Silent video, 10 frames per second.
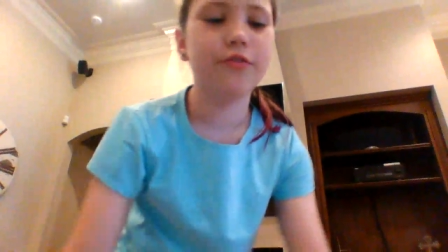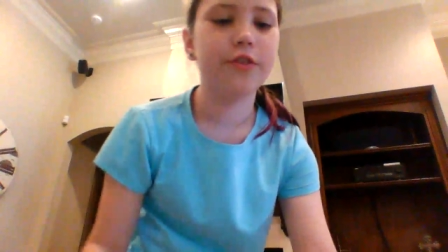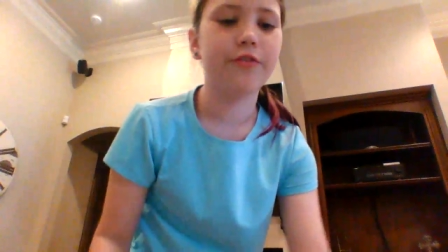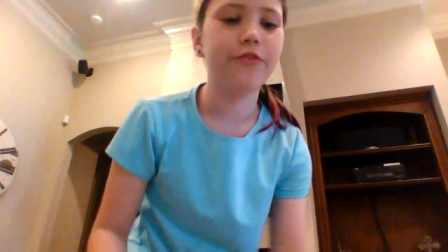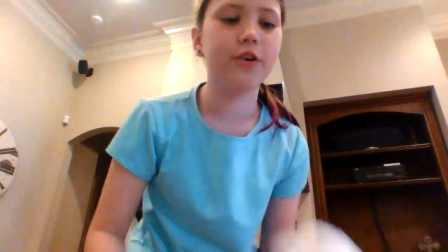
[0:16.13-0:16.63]
for
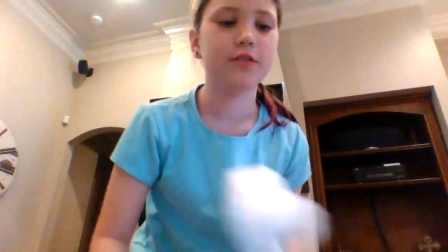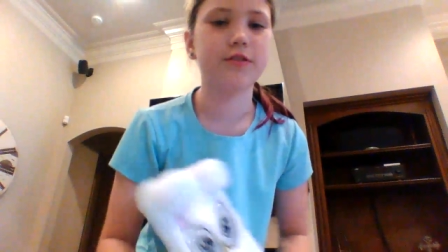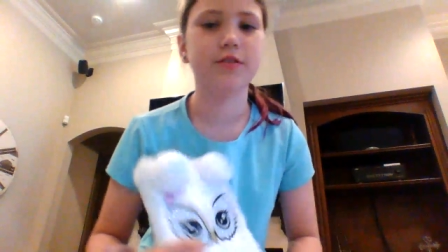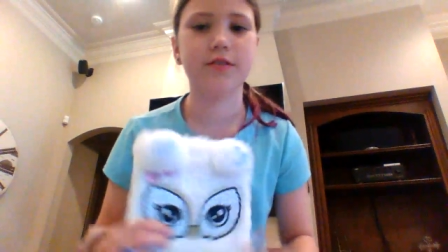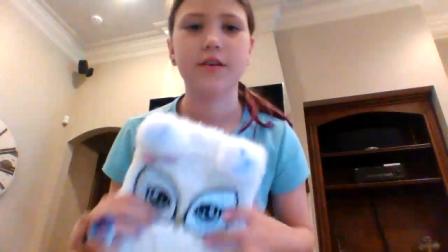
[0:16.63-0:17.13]
the
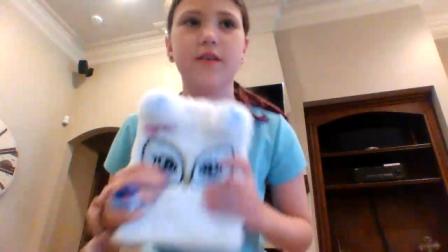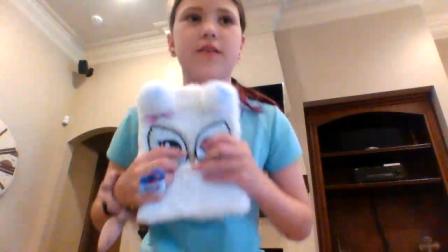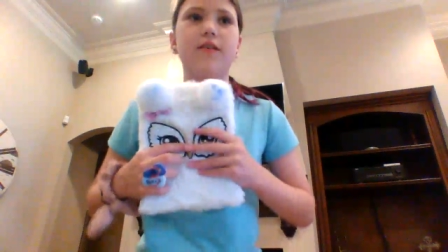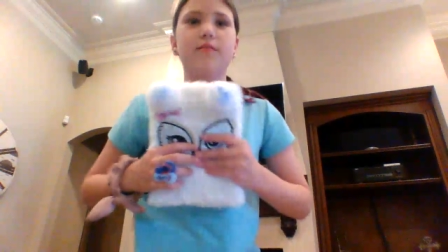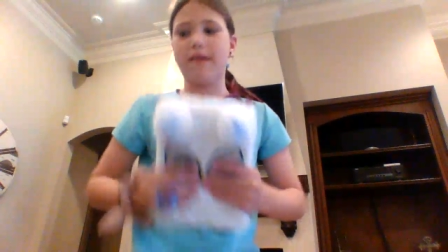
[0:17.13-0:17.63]
first
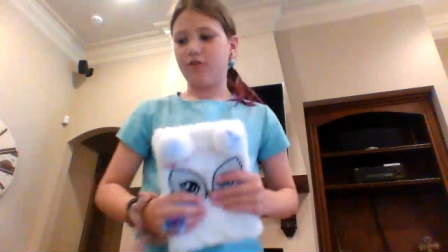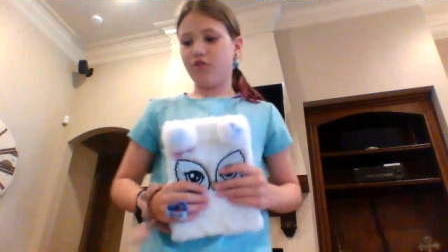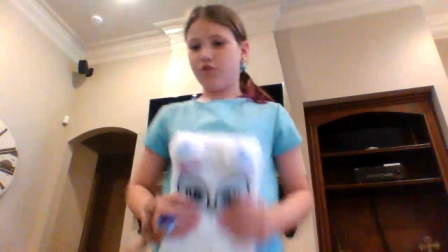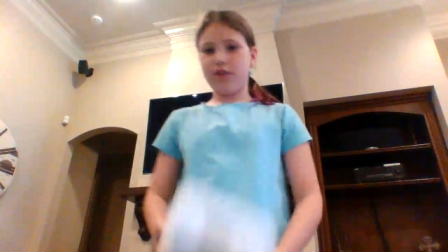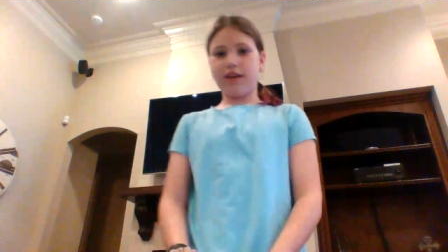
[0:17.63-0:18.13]

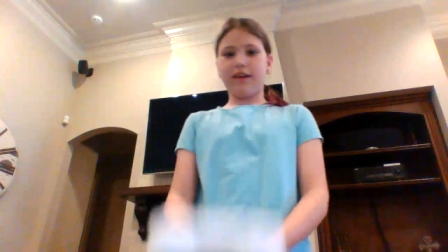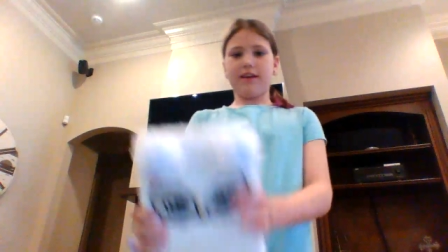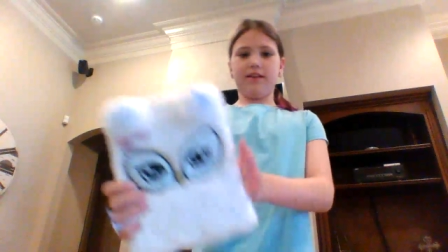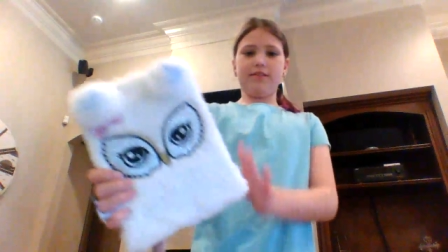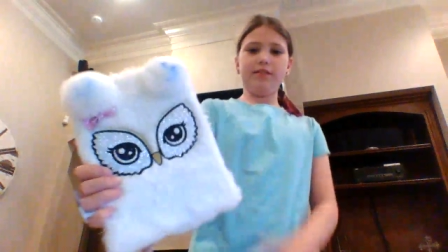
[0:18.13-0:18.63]
magic trick
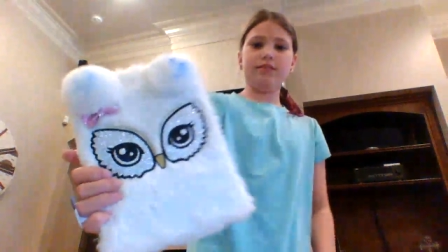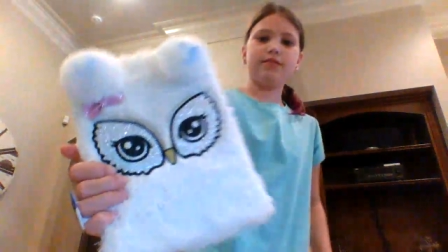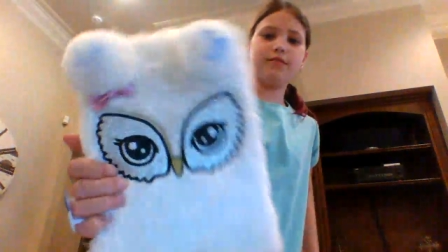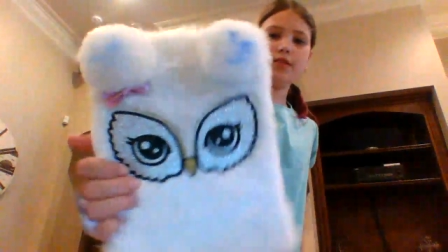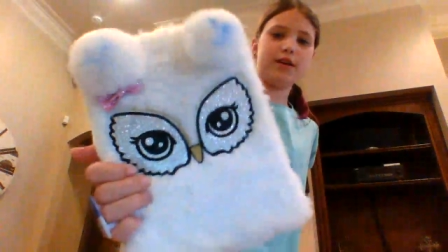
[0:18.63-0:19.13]
is
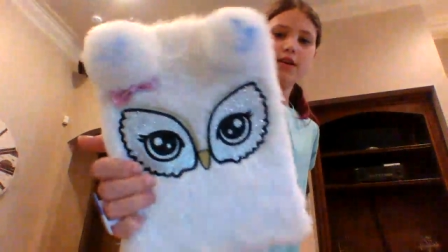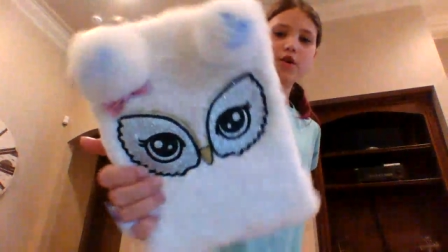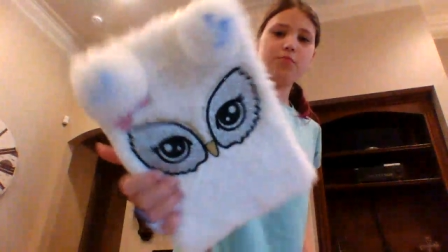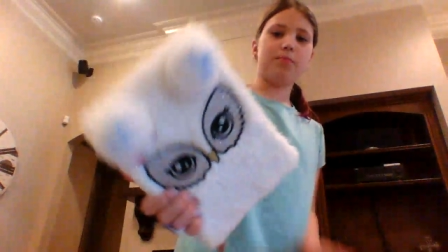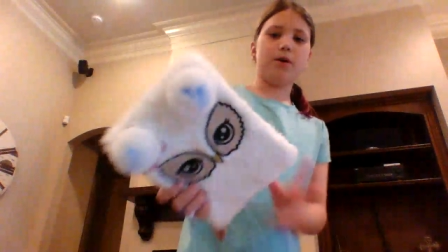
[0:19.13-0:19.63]
a
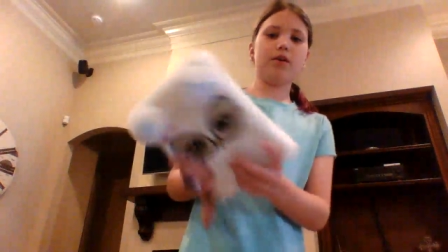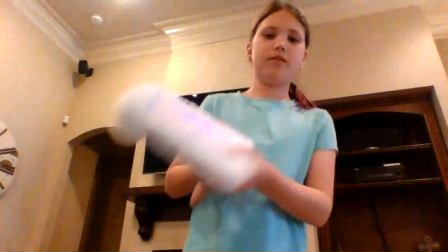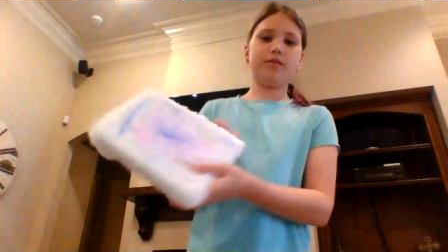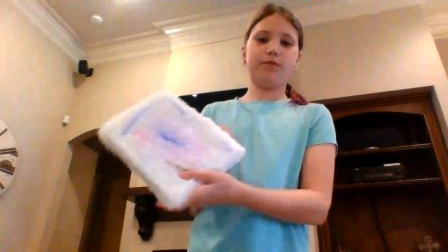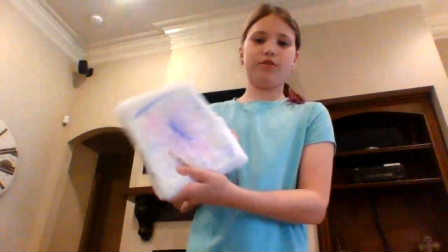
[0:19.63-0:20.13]
notebook,
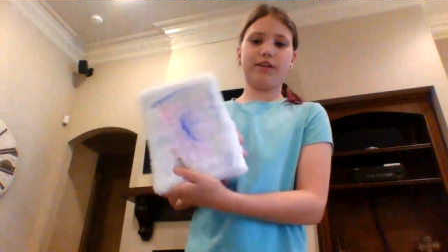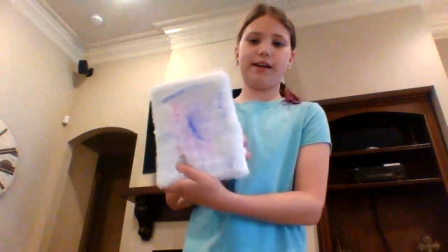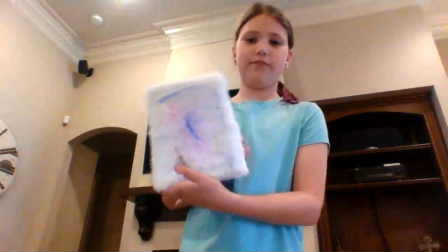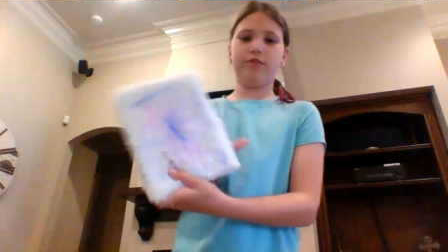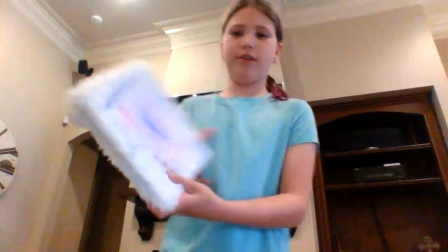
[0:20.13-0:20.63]
which I
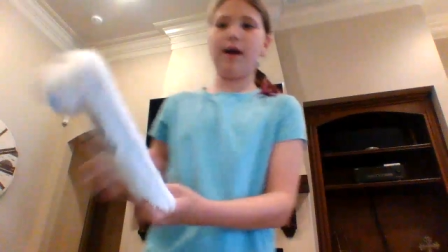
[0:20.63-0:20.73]
have this